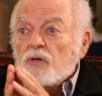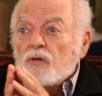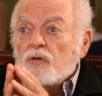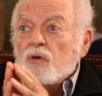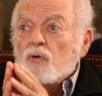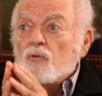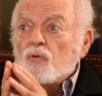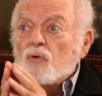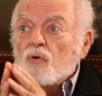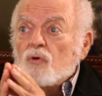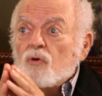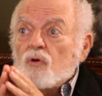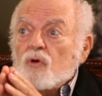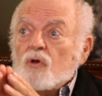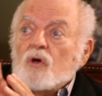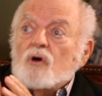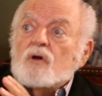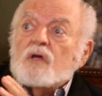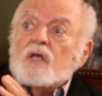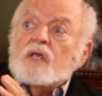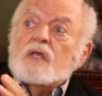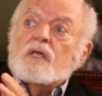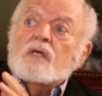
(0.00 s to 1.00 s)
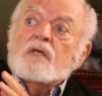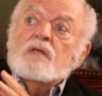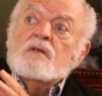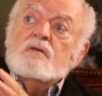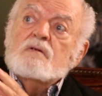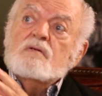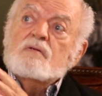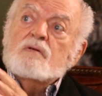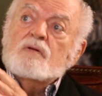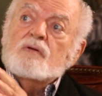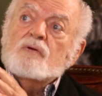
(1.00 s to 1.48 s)
you look
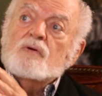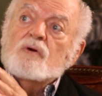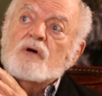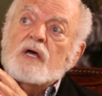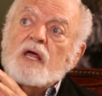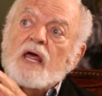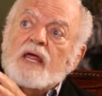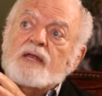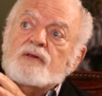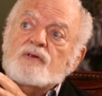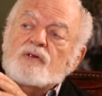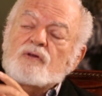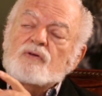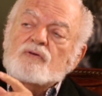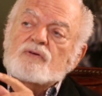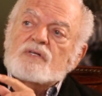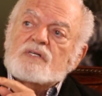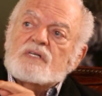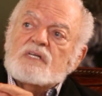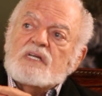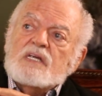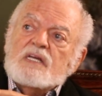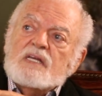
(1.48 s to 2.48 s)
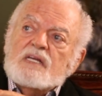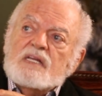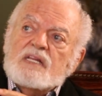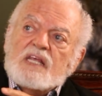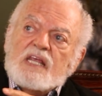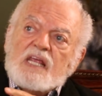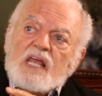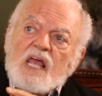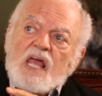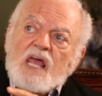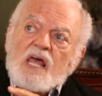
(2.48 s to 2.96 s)
into it and you see
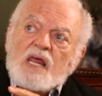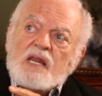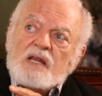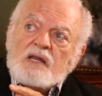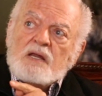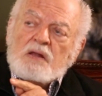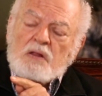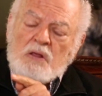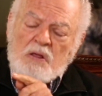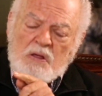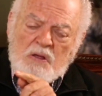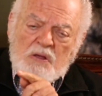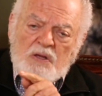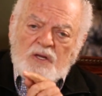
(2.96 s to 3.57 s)
the end.